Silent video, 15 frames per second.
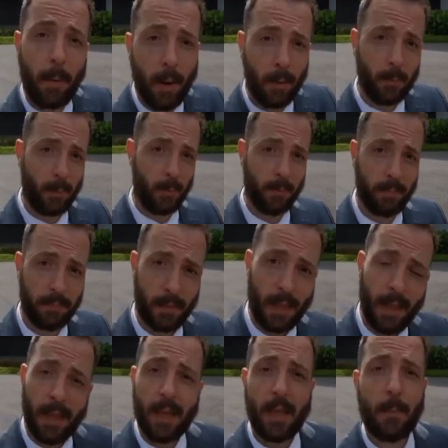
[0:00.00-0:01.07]
ballroom.
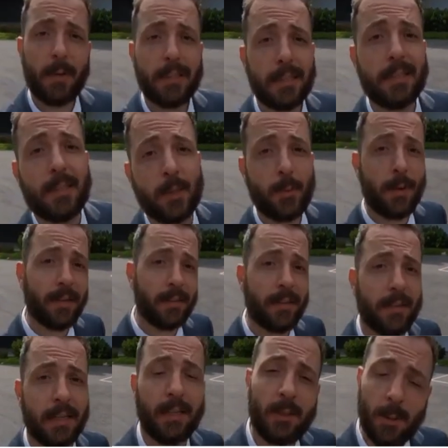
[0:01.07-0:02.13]
It was
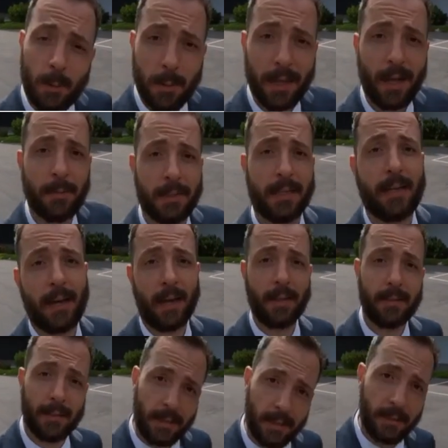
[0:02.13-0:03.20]
constructed in
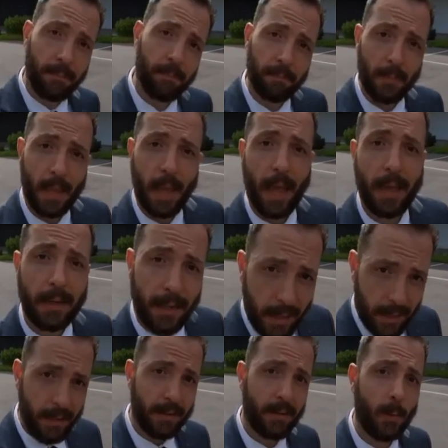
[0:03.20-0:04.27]
2019, and
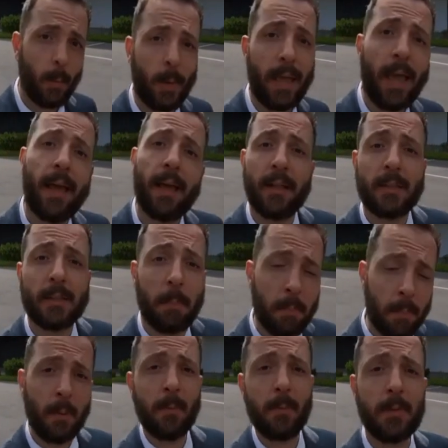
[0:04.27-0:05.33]
in it we held
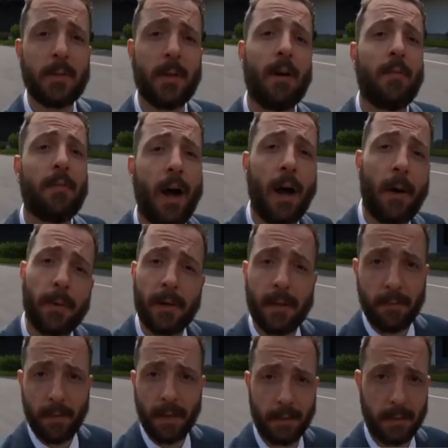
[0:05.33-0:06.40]
most of our
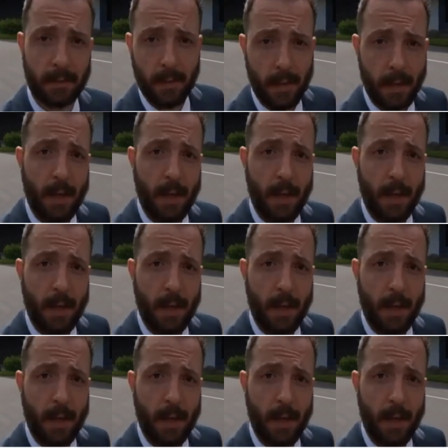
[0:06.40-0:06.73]
events,